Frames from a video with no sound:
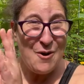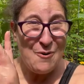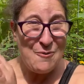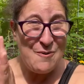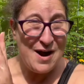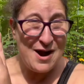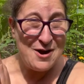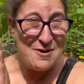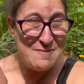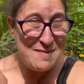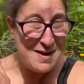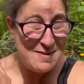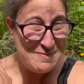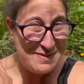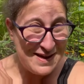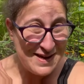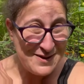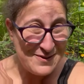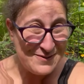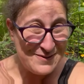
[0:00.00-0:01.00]
where are my
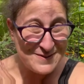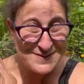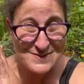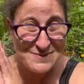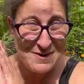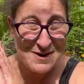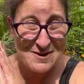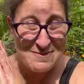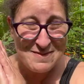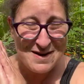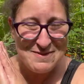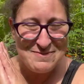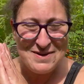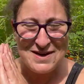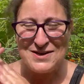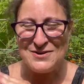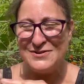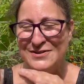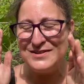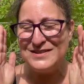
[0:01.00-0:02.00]
pickles? Where are my
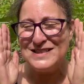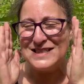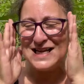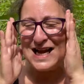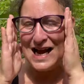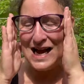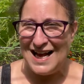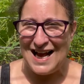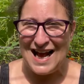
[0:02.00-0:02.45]
pickles?